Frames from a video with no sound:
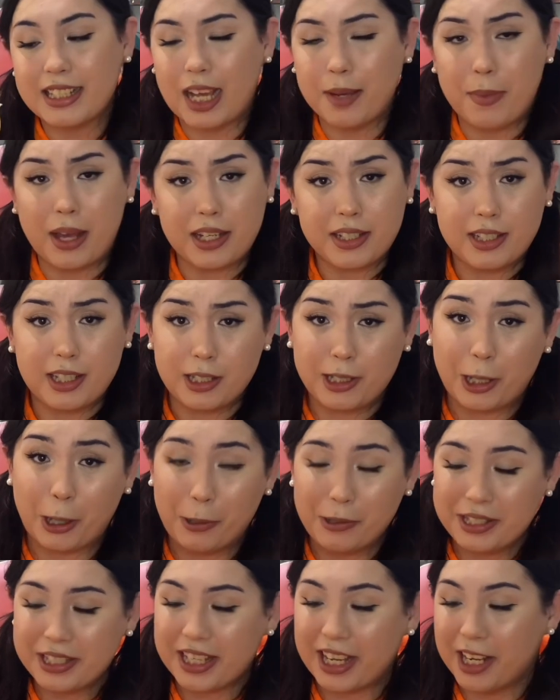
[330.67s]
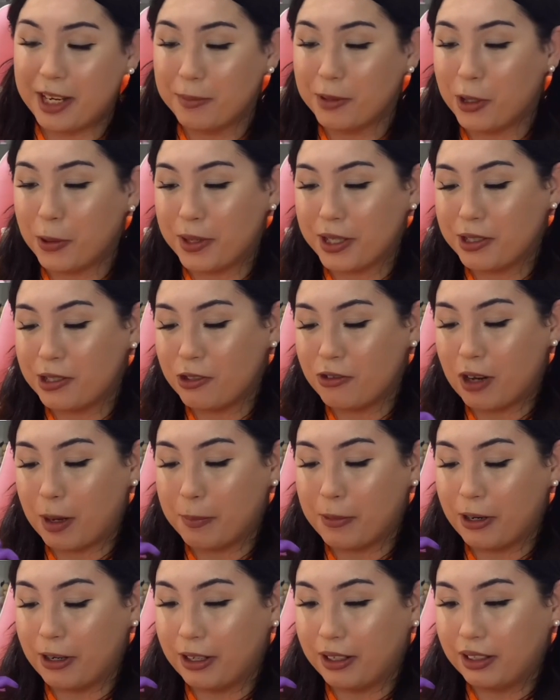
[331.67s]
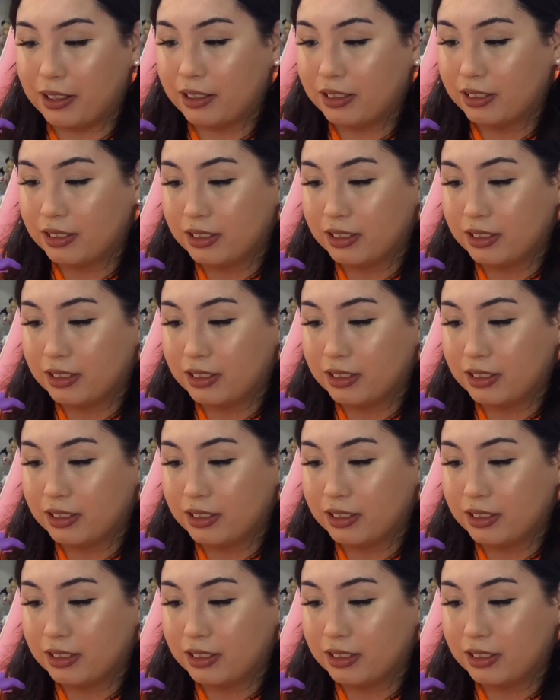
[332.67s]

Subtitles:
I'm actually so scared I'm going to drop her.